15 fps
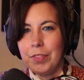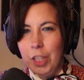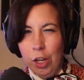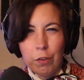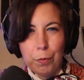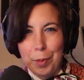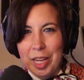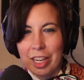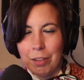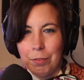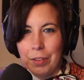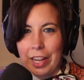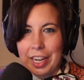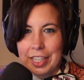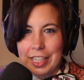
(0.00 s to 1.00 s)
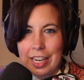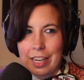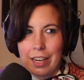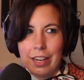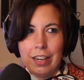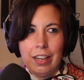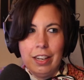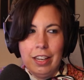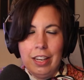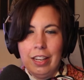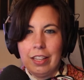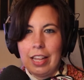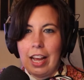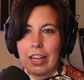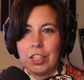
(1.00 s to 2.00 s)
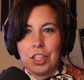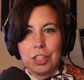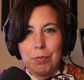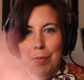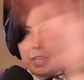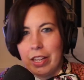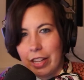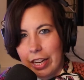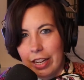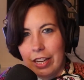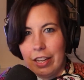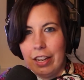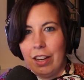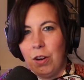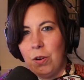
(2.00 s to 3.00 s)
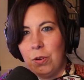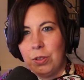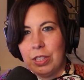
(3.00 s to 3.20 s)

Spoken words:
of being a flight attendant. That could just be like a whole